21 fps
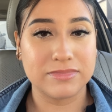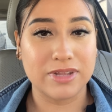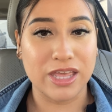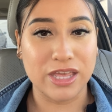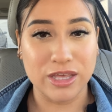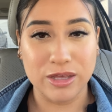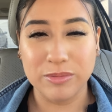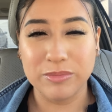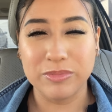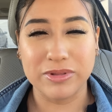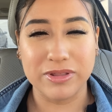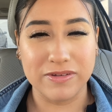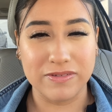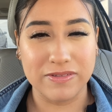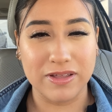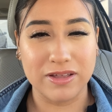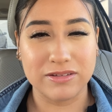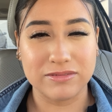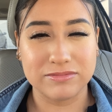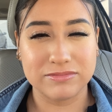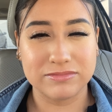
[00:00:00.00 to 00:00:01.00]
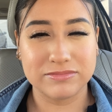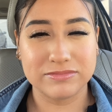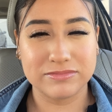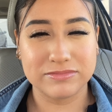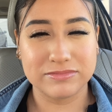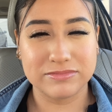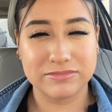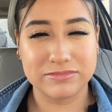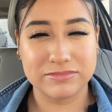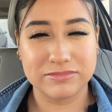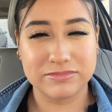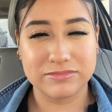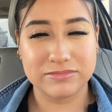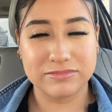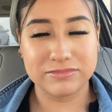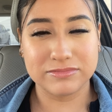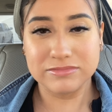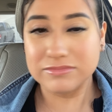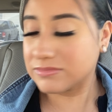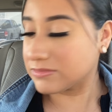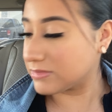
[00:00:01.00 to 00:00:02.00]
Can you believe that?
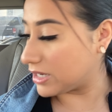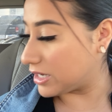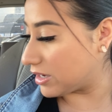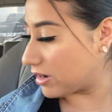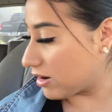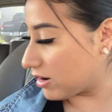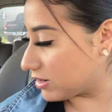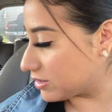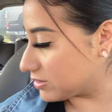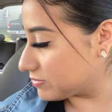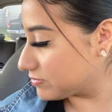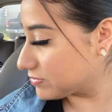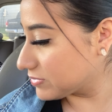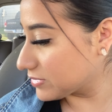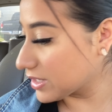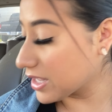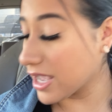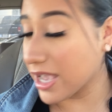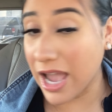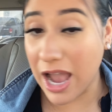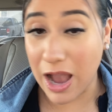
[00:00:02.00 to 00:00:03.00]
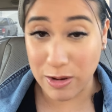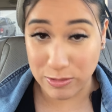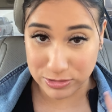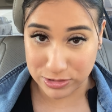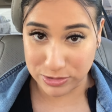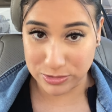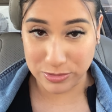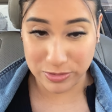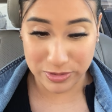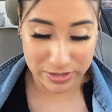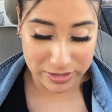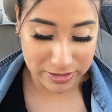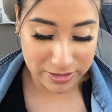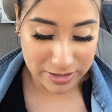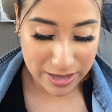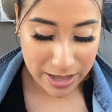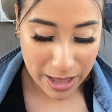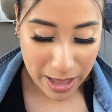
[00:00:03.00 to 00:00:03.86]
My God, I was annoyed.